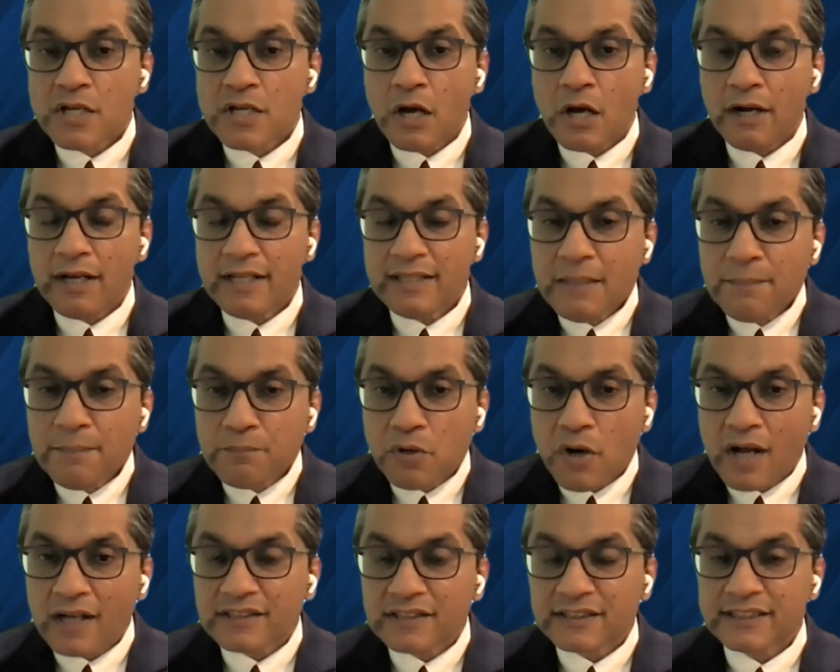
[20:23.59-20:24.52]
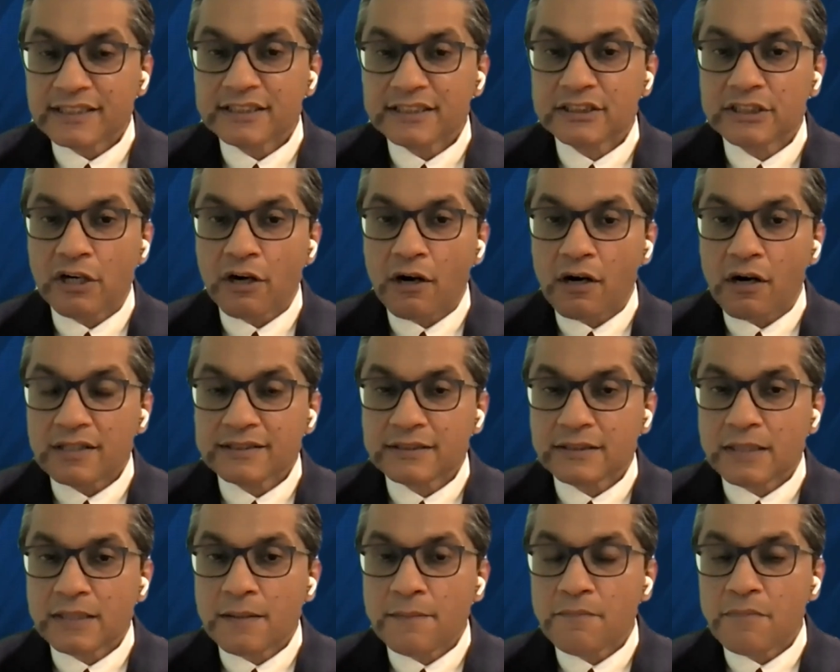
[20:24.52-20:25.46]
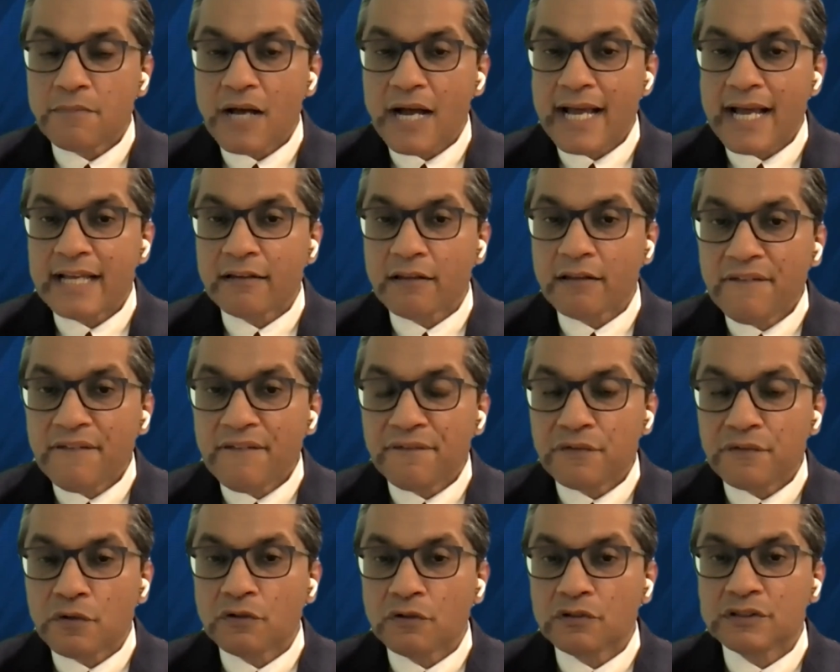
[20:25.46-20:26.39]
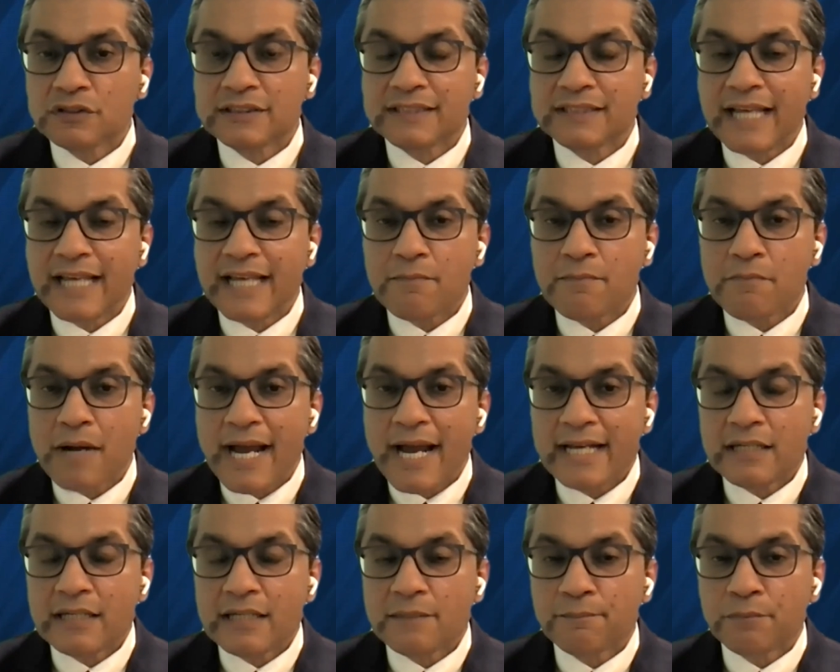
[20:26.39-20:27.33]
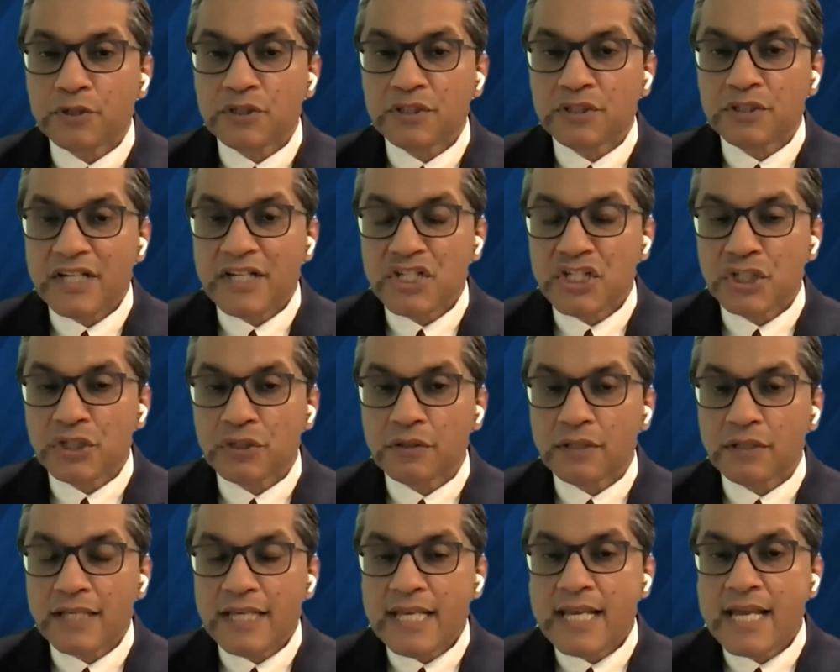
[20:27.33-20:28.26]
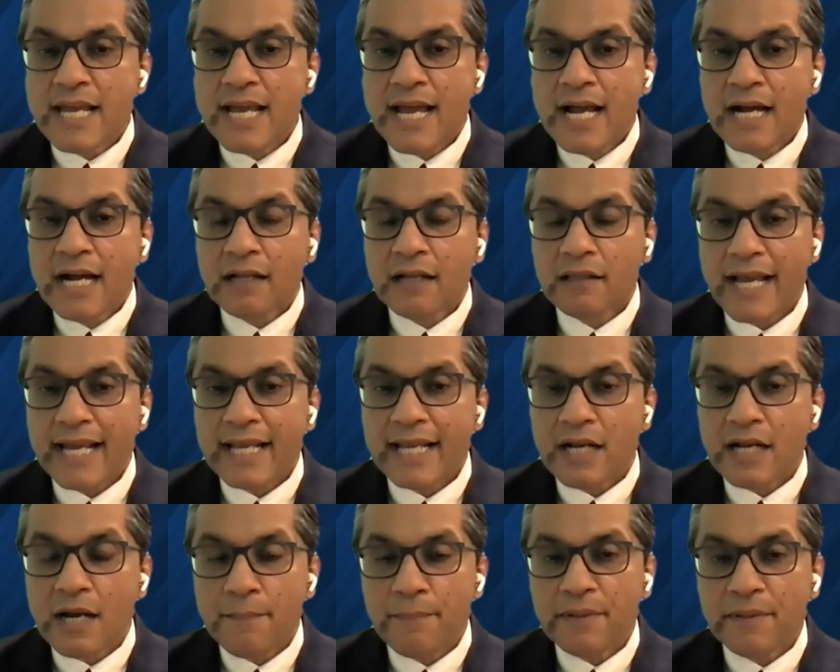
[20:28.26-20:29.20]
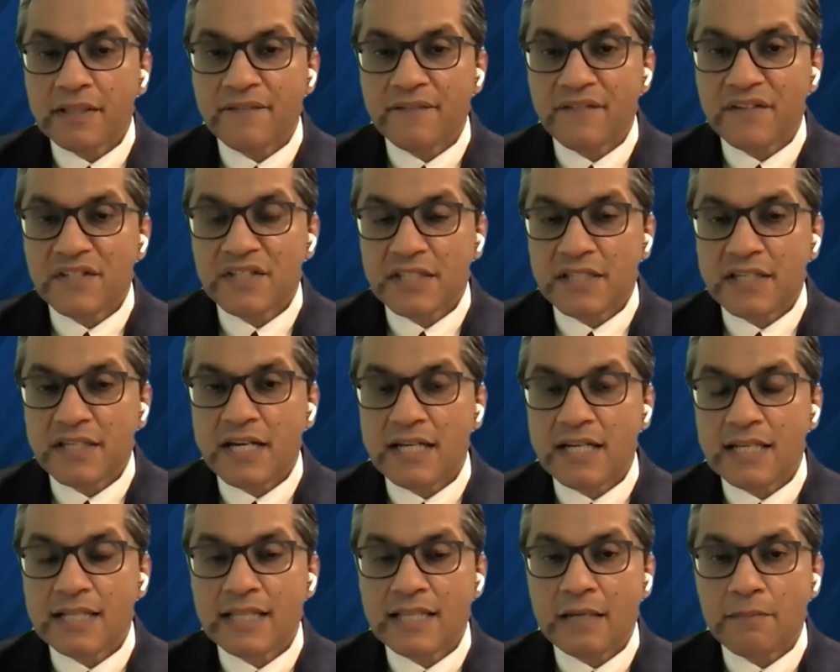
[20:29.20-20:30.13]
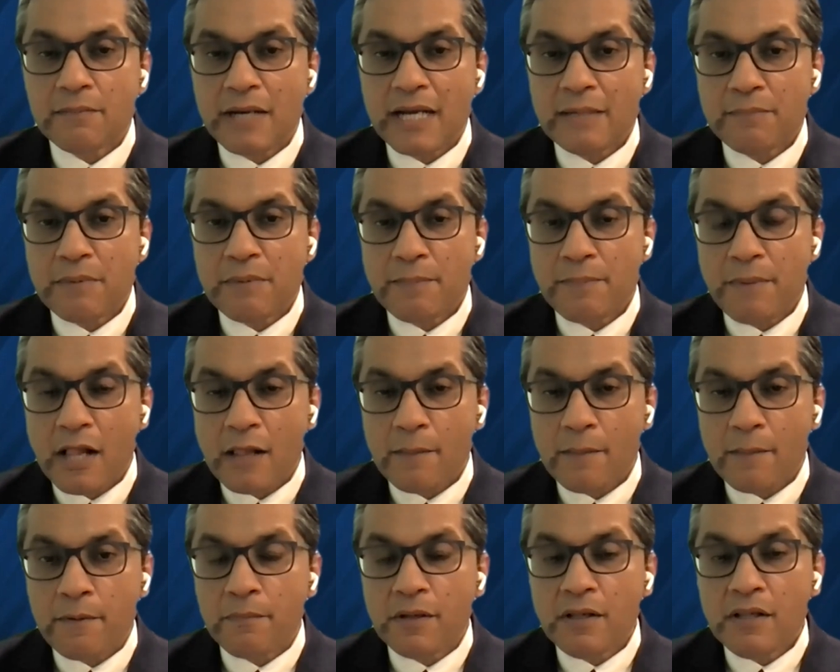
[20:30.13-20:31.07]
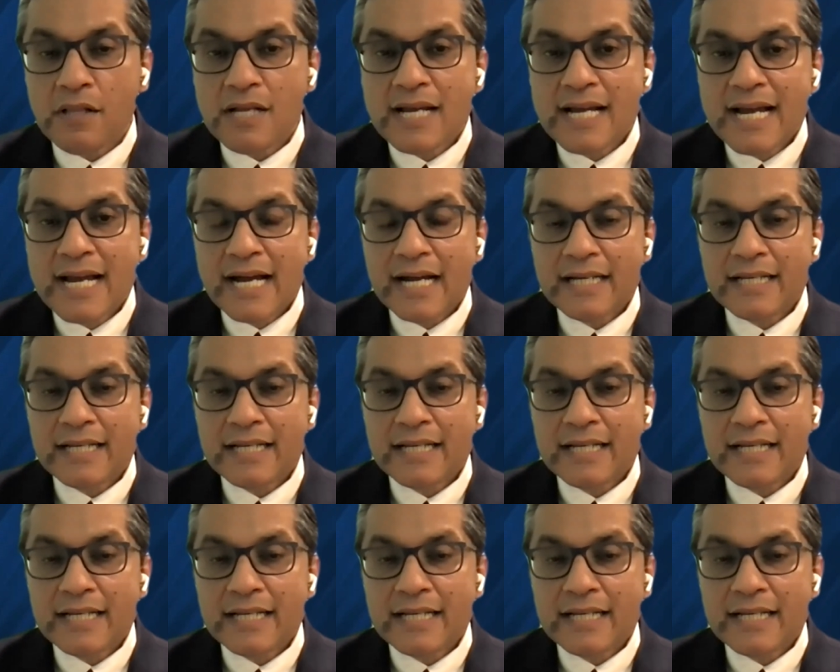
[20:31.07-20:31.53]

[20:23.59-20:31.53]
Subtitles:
Now, in the process, there are some lymph nodes that might potentially light up in the vicinity that might be palpable.